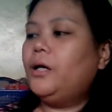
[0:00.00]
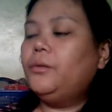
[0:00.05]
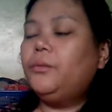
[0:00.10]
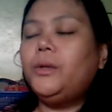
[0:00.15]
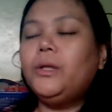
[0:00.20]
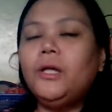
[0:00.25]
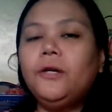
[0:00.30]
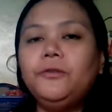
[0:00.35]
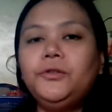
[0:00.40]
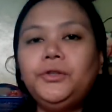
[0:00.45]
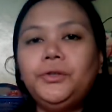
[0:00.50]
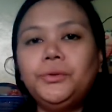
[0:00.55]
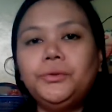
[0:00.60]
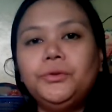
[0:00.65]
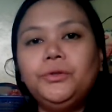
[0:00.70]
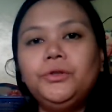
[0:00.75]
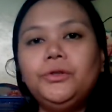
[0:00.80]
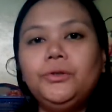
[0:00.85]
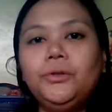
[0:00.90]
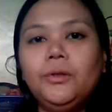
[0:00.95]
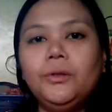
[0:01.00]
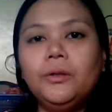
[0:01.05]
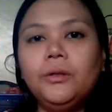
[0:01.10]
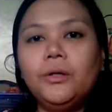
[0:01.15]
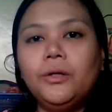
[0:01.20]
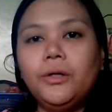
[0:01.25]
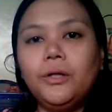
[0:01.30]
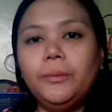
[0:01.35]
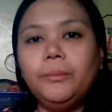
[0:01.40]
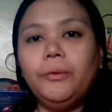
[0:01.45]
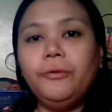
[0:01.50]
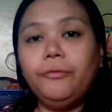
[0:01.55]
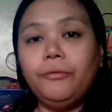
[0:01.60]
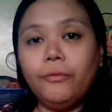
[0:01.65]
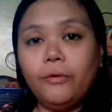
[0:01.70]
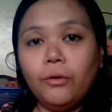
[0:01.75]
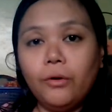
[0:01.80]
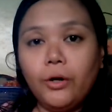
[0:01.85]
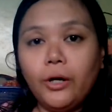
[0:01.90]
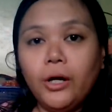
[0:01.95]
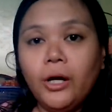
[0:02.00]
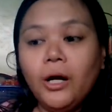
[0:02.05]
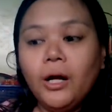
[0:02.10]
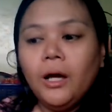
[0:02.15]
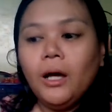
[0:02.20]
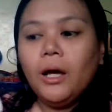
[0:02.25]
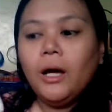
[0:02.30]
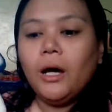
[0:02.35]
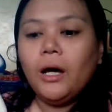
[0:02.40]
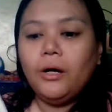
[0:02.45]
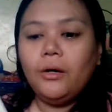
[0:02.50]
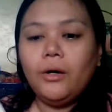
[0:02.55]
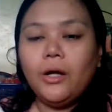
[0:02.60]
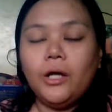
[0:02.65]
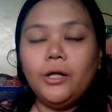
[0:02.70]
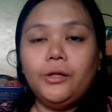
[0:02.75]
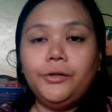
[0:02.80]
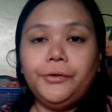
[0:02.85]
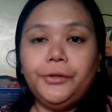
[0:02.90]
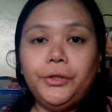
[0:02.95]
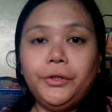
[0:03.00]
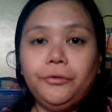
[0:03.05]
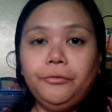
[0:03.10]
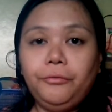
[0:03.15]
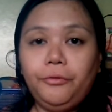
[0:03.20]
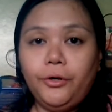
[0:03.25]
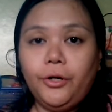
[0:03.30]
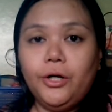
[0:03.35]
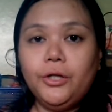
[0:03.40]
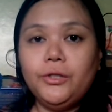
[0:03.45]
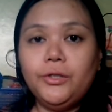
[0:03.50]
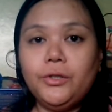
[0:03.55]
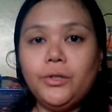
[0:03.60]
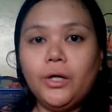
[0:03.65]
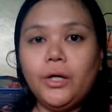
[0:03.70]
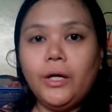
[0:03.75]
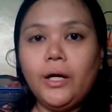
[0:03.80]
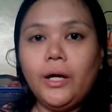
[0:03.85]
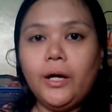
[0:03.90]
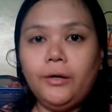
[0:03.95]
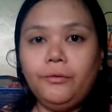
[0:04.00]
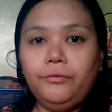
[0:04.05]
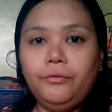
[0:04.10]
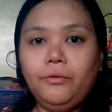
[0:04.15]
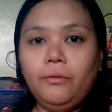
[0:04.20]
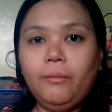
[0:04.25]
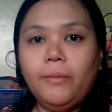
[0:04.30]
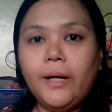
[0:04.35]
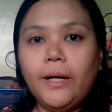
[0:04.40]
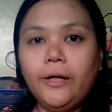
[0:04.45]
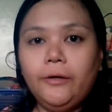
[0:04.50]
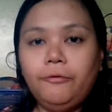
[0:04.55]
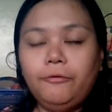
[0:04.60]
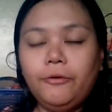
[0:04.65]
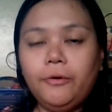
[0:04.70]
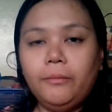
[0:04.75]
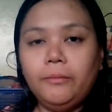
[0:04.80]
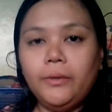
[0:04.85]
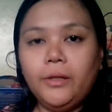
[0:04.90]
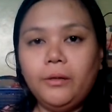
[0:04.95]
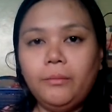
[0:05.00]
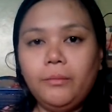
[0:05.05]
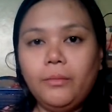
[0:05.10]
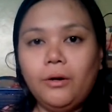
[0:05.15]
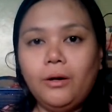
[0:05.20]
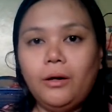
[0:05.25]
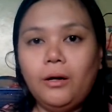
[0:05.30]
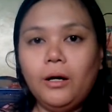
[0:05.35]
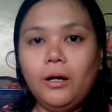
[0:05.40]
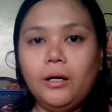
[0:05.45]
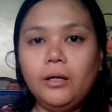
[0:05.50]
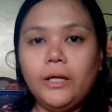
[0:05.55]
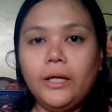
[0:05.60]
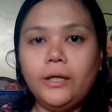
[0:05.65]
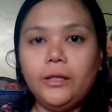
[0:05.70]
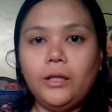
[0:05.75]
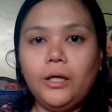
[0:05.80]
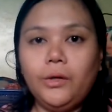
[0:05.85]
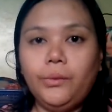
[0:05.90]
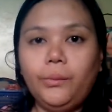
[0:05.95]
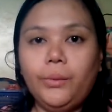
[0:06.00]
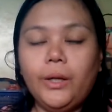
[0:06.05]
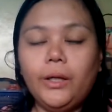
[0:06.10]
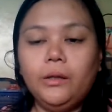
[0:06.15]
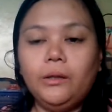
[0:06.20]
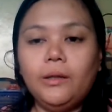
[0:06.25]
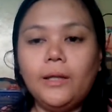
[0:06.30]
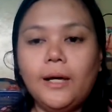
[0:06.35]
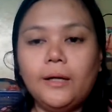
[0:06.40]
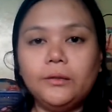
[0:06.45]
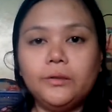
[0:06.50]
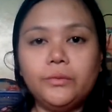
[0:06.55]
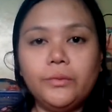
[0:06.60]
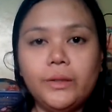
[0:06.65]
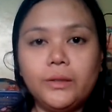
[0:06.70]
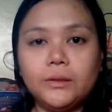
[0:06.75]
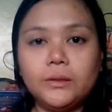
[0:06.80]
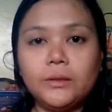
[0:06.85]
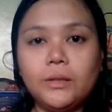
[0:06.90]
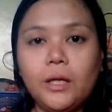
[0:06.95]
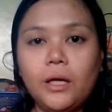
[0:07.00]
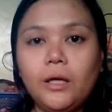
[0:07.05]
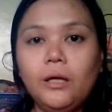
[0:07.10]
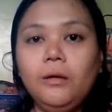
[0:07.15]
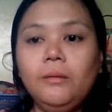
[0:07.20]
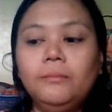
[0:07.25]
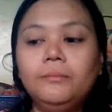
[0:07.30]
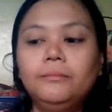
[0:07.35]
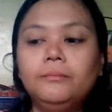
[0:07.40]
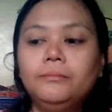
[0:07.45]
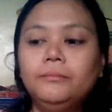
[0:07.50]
And when I shown you her before, I ran out of yarn, so I had to buy from Tabora, and I went last Wednesday.